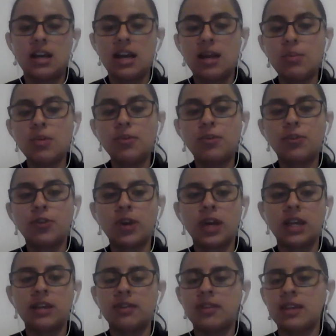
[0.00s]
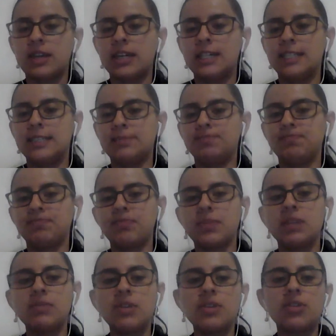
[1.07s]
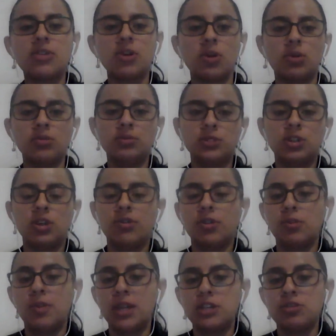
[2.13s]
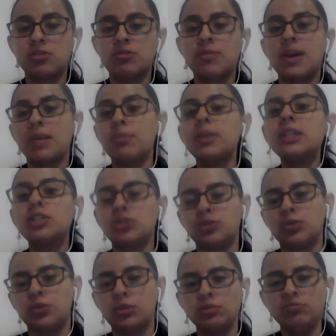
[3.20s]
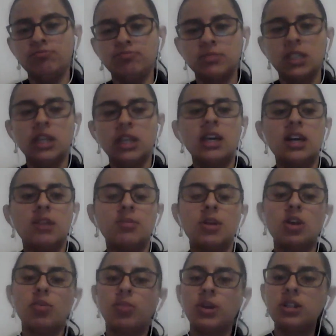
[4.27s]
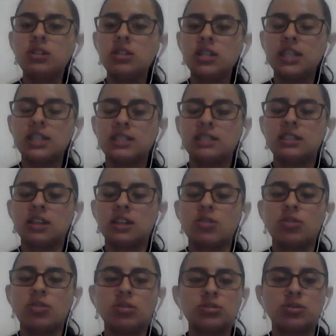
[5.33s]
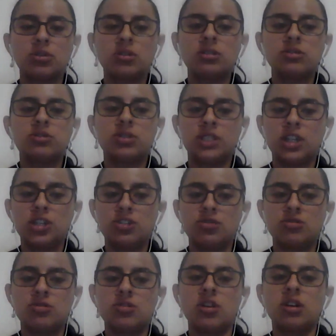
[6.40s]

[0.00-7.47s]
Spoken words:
I'm afraid that even though your affirmations might be true, my opinion is that cultural traditions